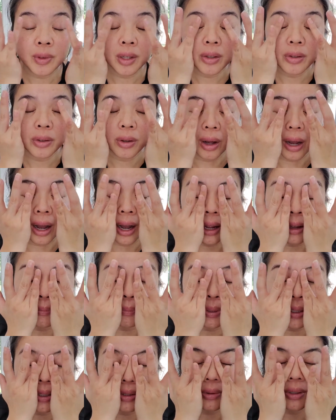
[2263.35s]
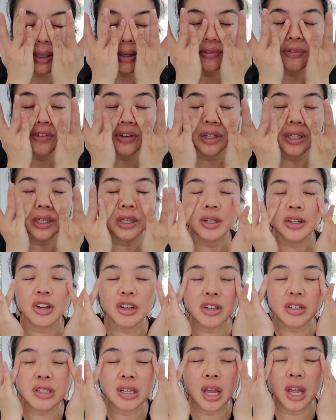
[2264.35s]
So I've been doing it for
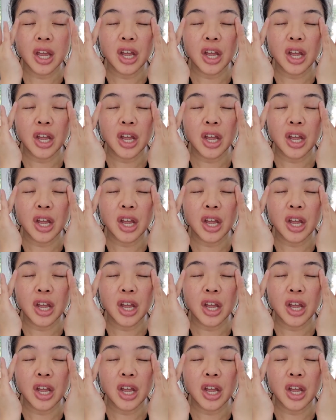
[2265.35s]
years.